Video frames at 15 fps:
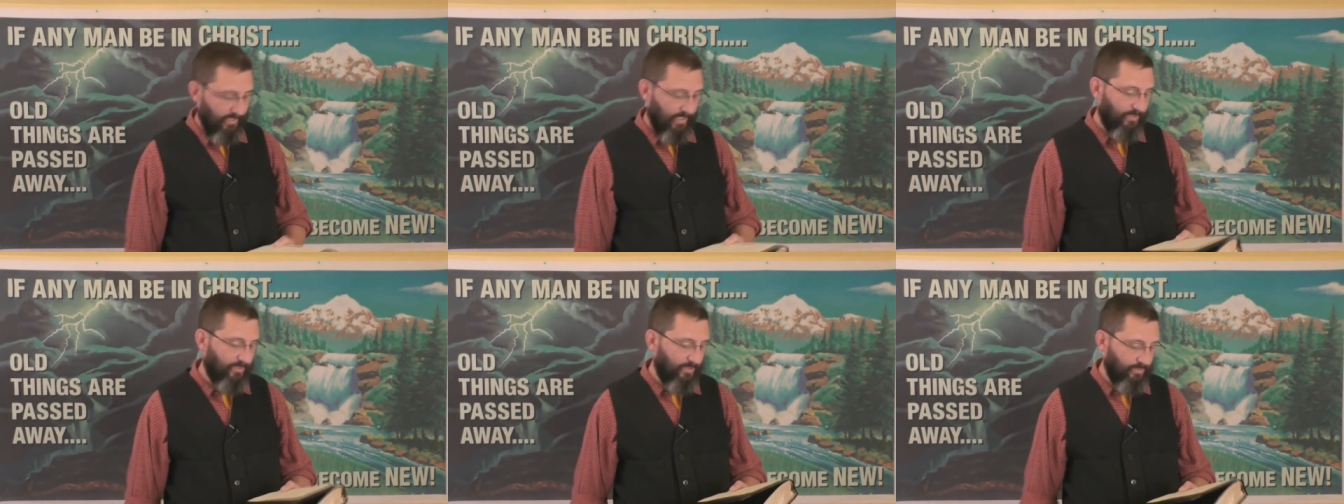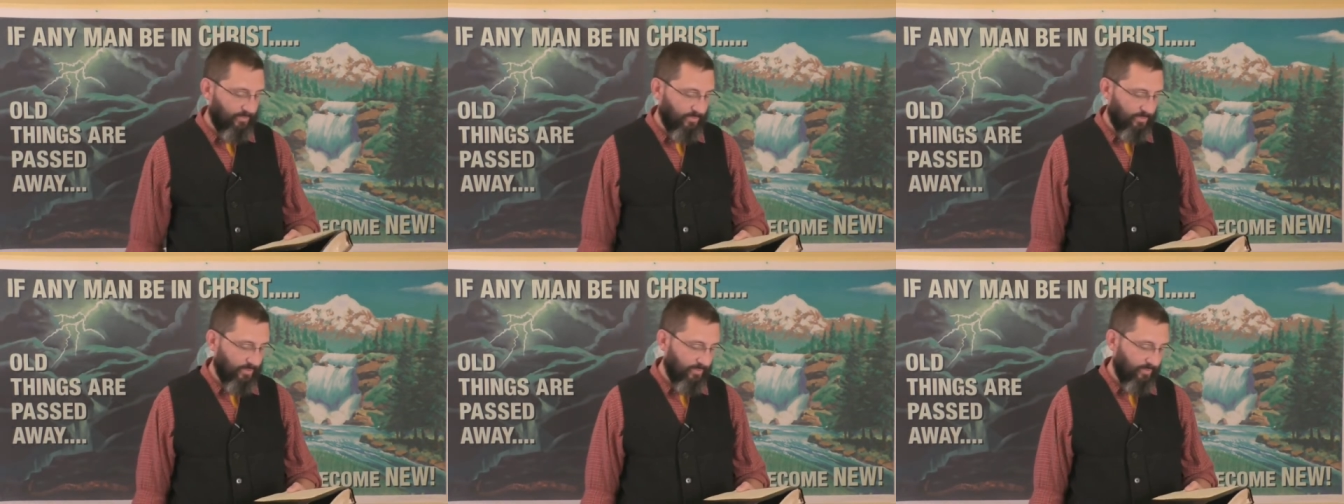That's an
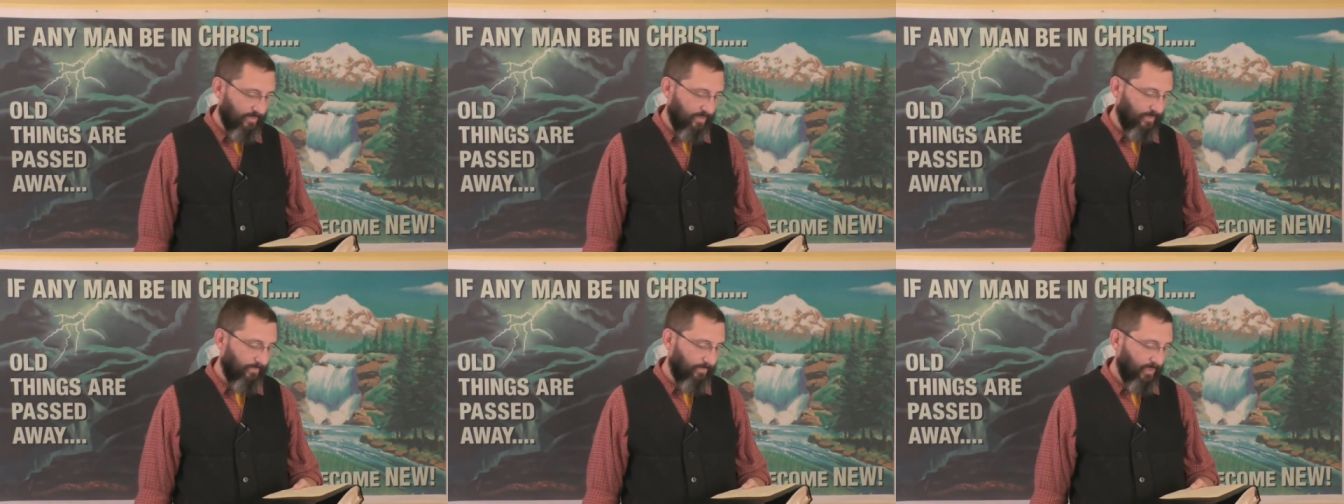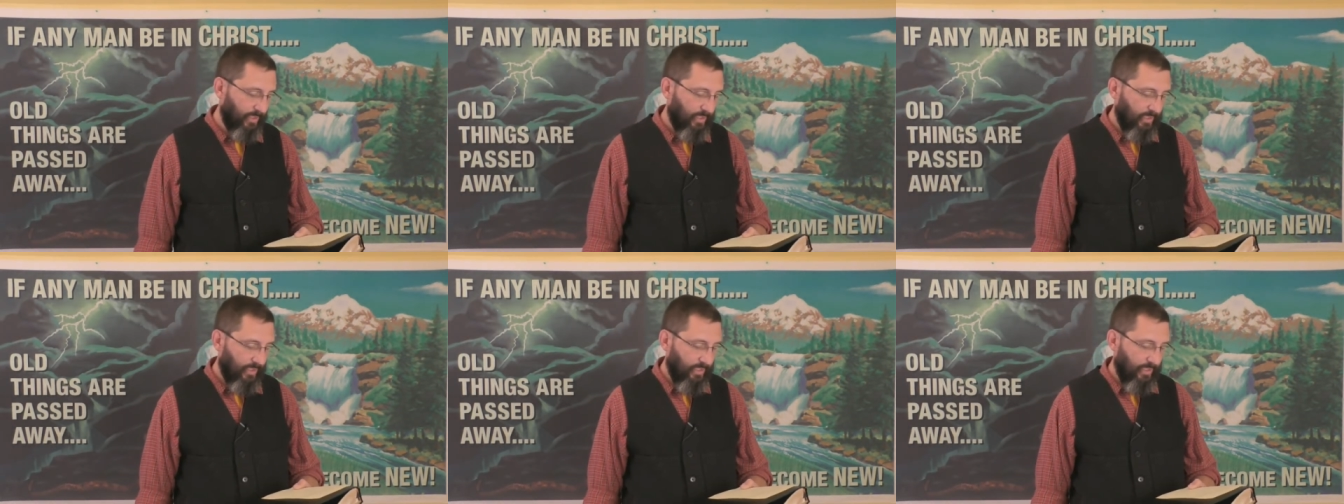interesting thing.
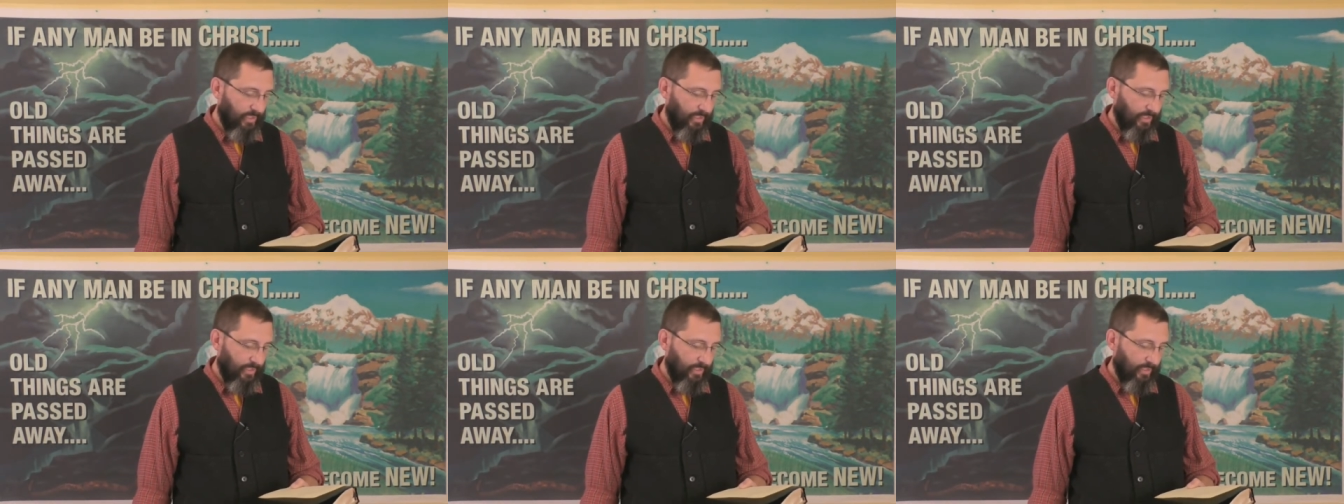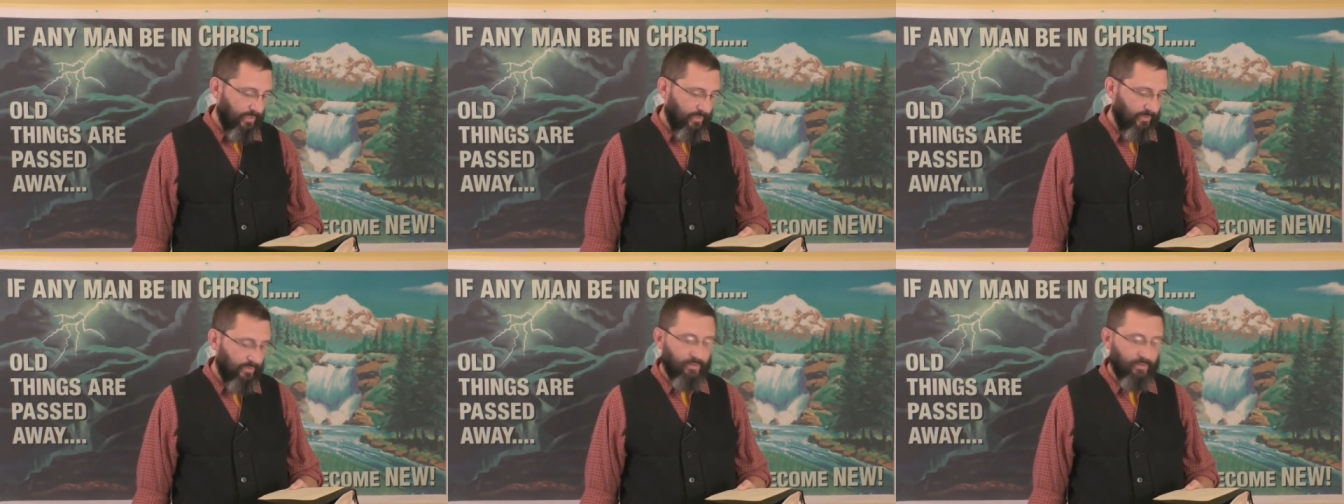Uh,